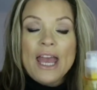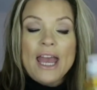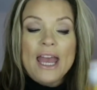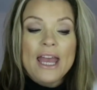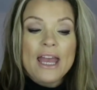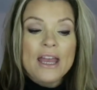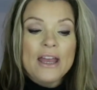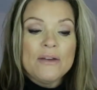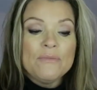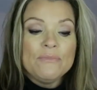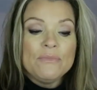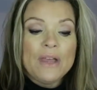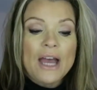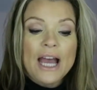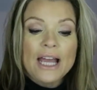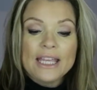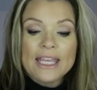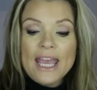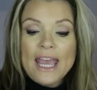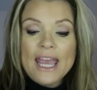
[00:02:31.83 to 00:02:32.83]

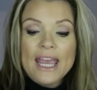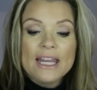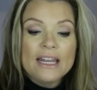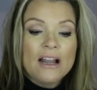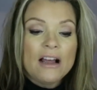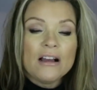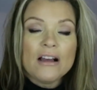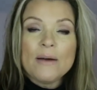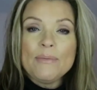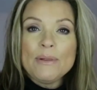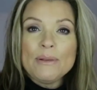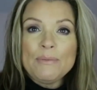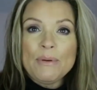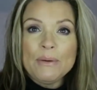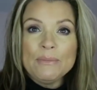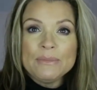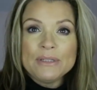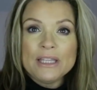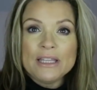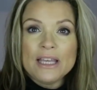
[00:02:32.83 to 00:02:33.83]
Again, a couple of
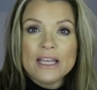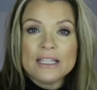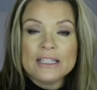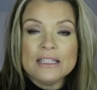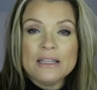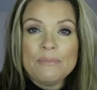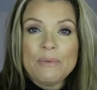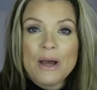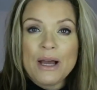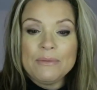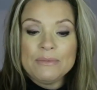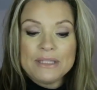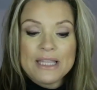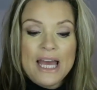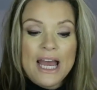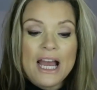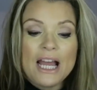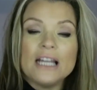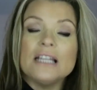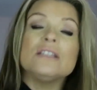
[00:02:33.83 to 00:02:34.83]
pumps of this in the palms of
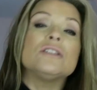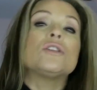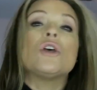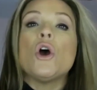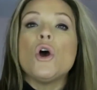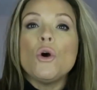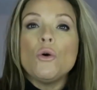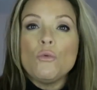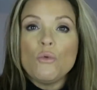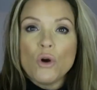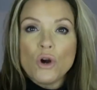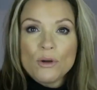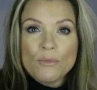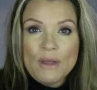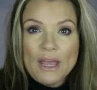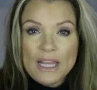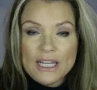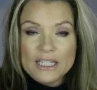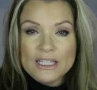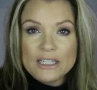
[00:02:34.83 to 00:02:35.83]
the hands,
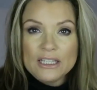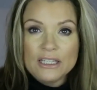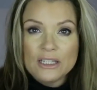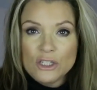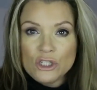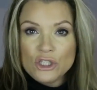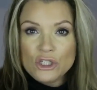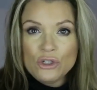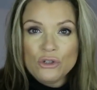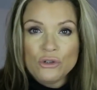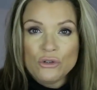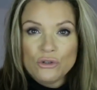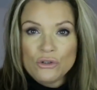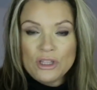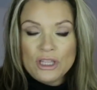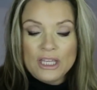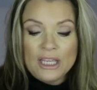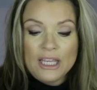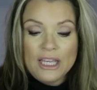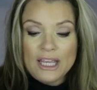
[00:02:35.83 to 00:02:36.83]
warm it
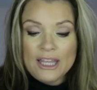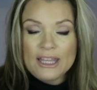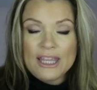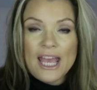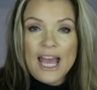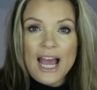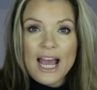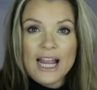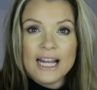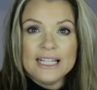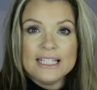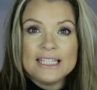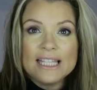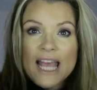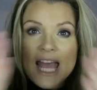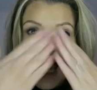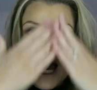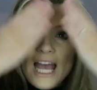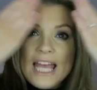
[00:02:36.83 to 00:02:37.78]
into the hands,